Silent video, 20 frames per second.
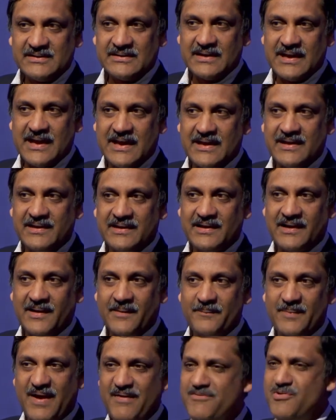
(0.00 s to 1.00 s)
and I
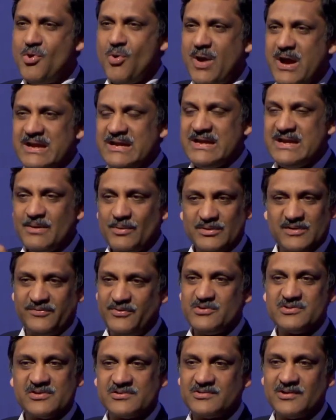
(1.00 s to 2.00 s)
have no idea what the
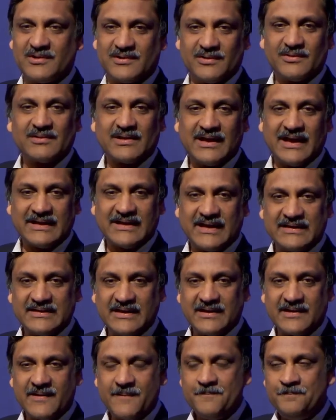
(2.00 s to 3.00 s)
future is going to look like. I
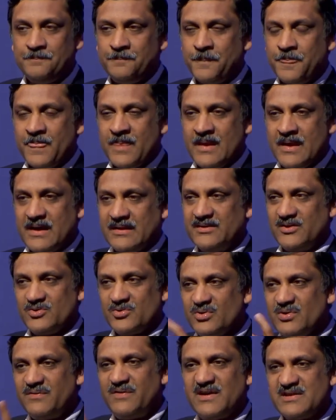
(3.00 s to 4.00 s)
think the
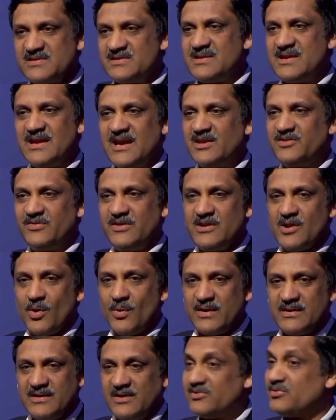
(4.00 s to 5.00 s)
university as we know
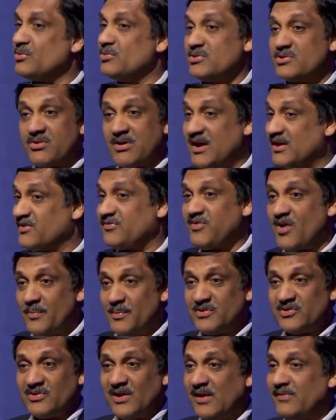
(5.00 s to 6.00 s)
it is going to transform
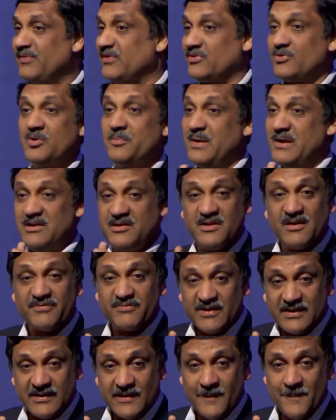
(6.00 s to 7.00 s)
itself. It's going to be
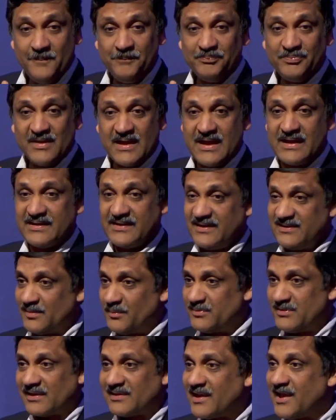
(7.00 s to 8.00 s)
different, and I think some
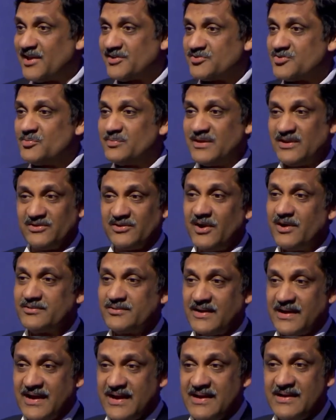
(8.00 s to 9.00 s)
of the classrooms I saw
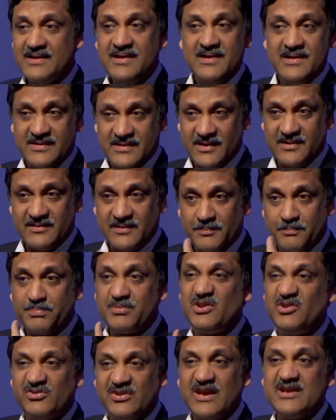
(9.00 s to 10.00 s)
today, it
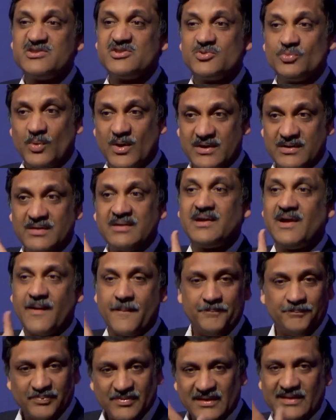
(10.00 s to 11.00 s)
presages what
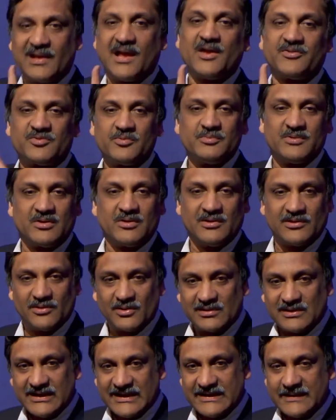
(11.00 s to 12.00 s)
classrooms are going to
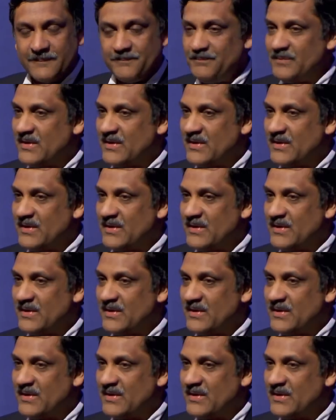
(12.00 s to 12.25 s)
look like.